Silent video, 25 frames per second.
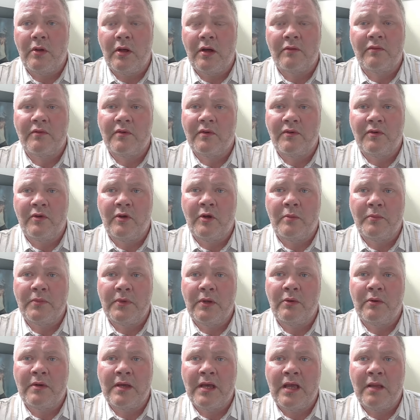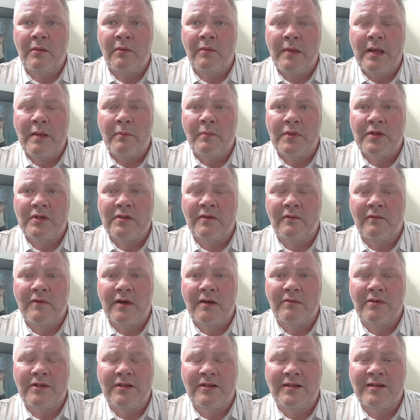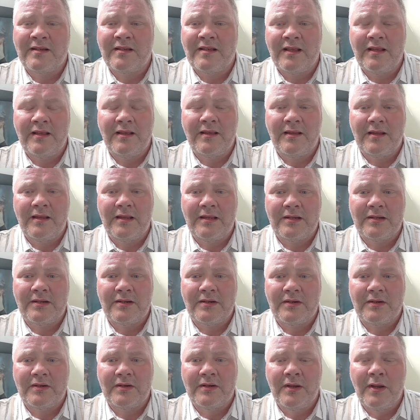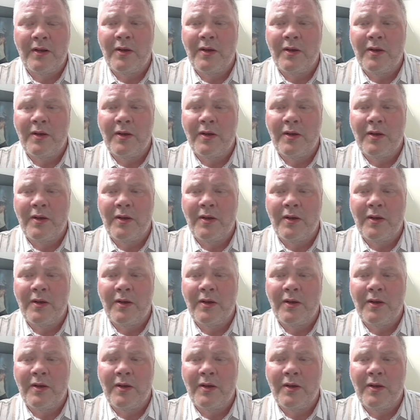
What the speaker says: of Reform UK members and voters think this.